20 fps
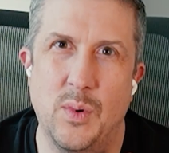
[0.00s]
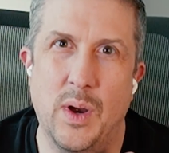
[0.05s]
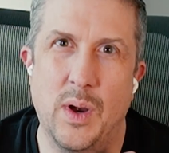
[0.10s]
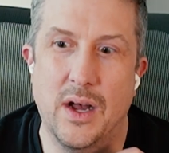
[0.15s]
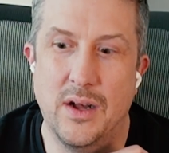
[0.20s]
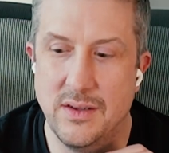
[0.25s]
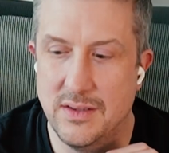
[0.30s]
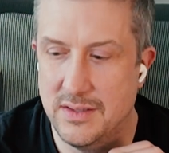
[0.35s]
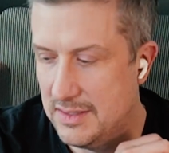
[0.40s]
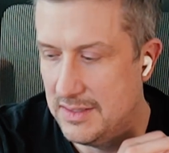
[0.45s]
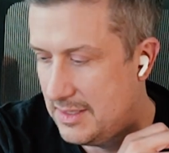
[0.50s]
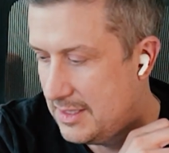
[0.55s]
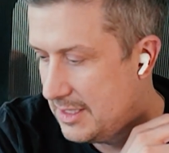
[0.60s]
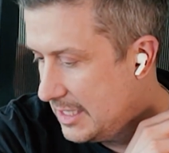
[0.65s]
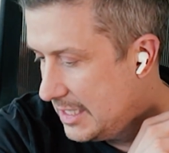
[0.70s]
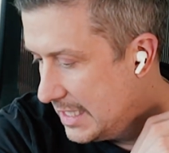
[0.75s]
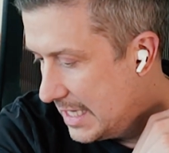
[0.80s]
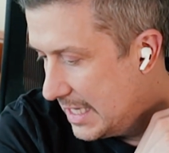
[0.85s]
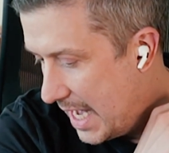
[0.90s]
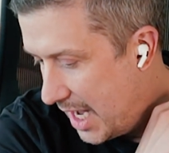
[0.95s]
Well,
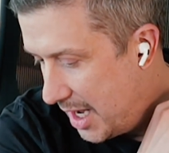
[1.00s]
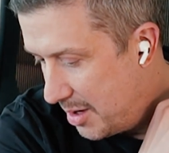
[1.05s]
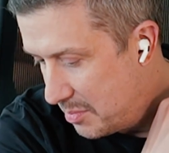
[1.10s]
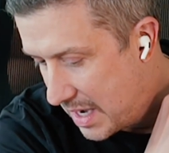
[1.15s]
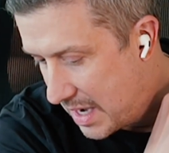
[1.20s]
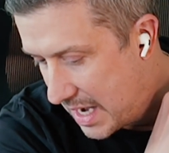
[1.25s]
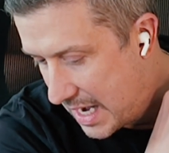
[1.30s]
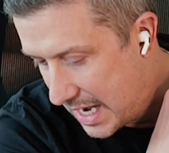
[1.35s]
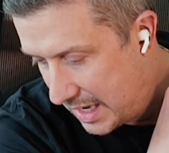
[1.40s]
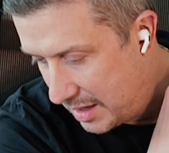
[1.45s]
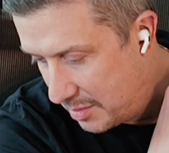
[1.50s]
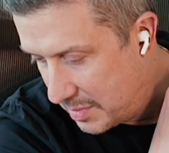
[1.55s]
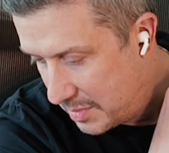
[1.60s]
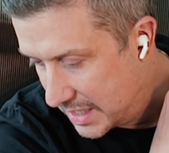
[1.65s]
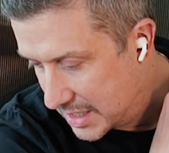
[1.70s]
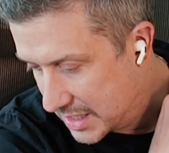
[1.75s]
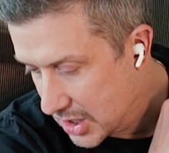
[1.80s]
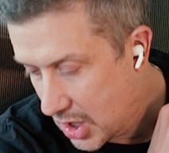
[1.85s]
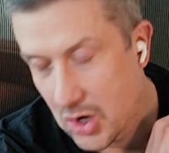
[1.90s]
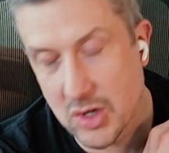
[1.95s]
I'm
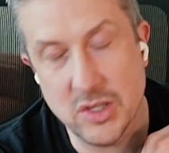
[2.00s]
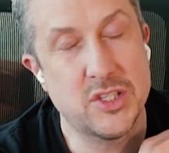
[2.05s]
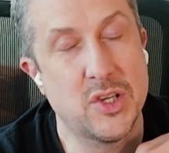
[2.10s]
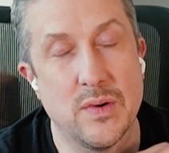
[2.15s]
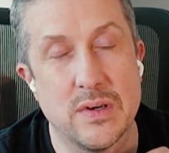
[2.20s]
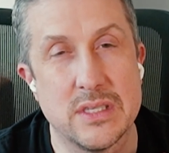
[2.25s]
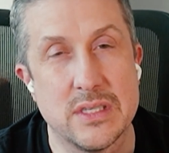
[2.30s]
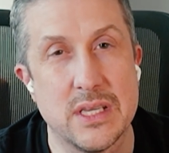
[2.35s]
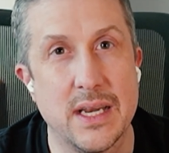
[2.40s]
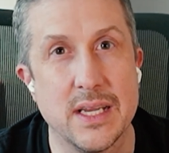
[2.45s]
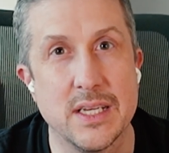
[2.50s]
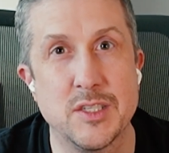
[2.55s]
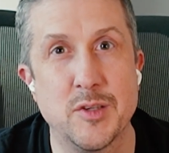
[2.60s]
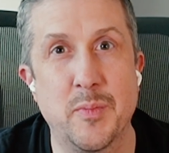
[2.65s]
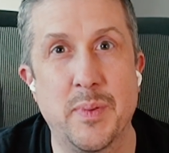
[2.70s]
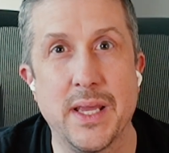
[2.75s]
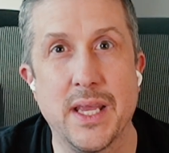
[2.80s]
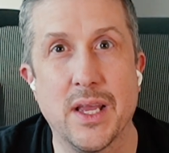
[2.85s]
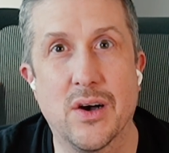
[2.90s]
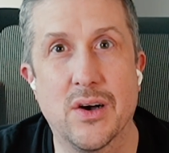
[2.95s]
also excited
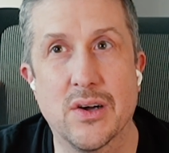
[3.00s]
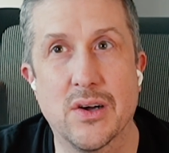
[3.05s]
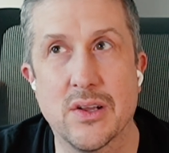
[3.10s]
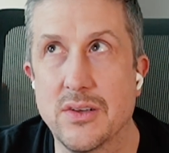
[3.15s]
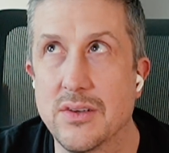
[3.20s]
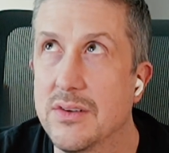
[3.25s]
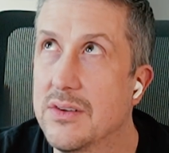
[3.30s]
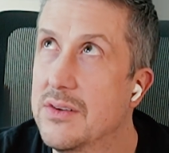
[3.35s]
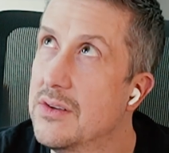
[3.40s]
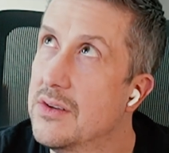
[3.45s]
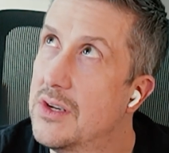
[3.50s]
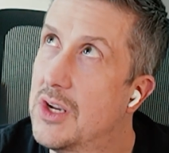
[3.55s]
to be on